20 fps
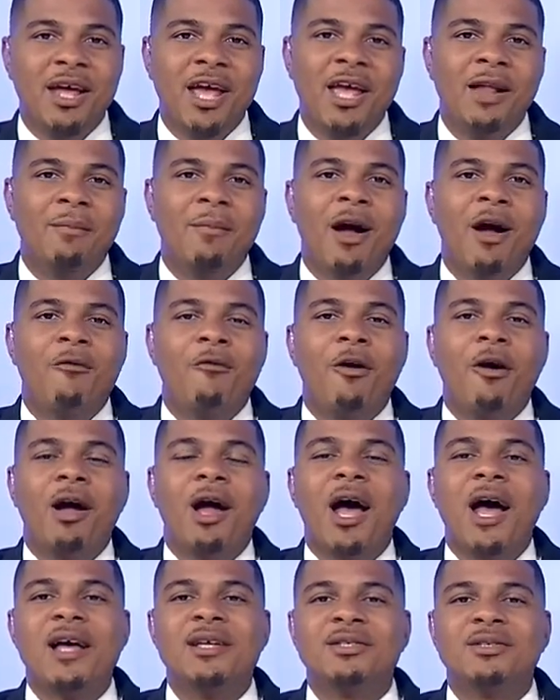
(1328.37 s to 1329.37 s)
8 Mile Rock
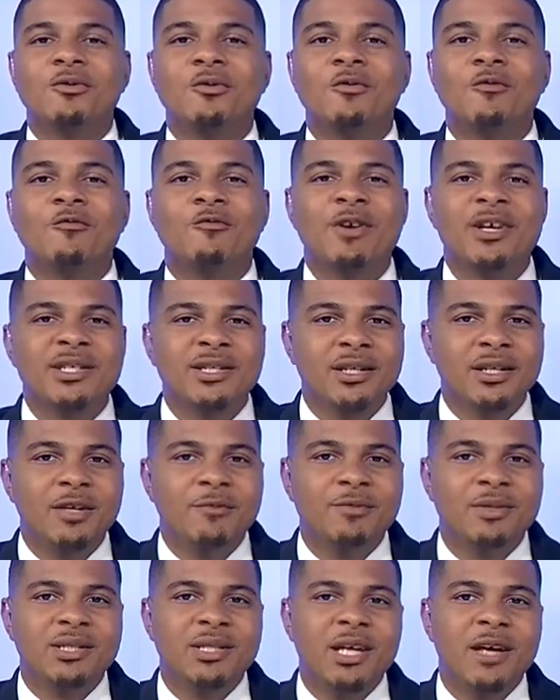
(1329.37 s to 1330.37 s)
High School recently
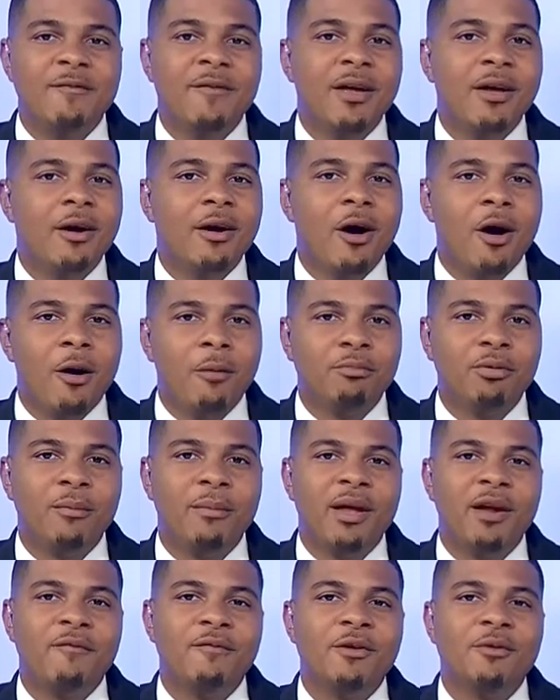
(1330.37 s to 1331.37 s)
received a
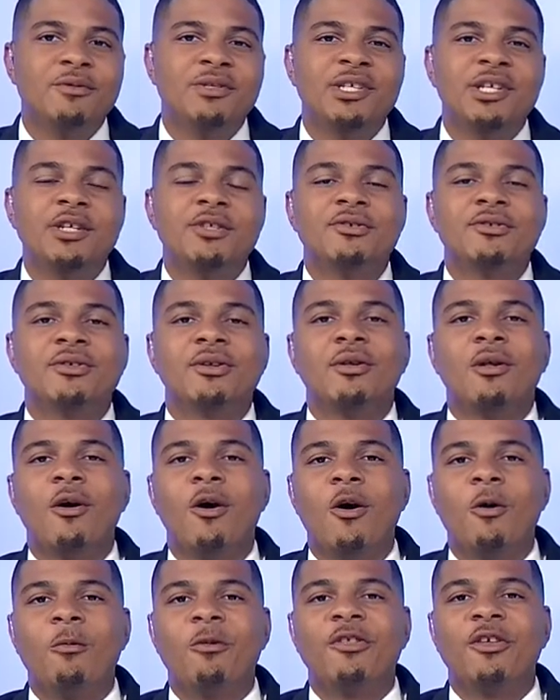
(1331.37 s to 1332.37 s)
complement of new teachers
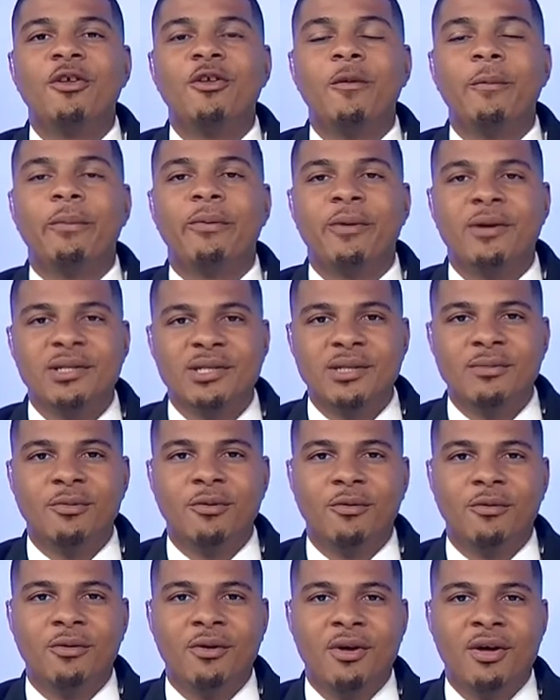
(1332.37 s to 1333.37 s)
along with a new
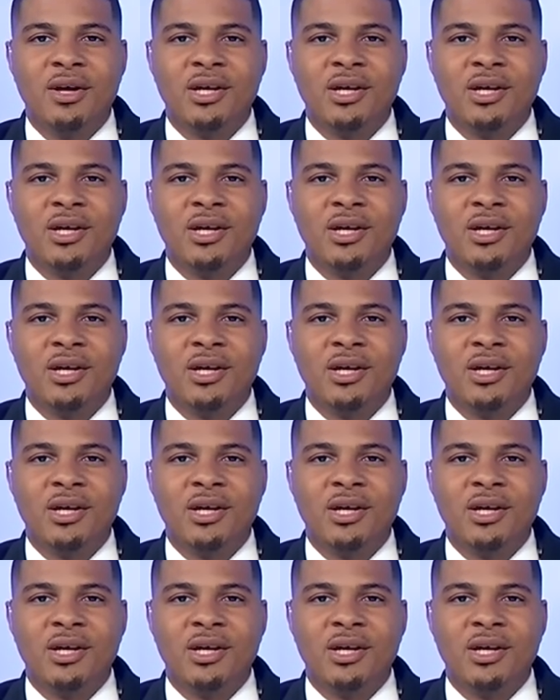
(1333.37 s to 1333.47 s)
principal.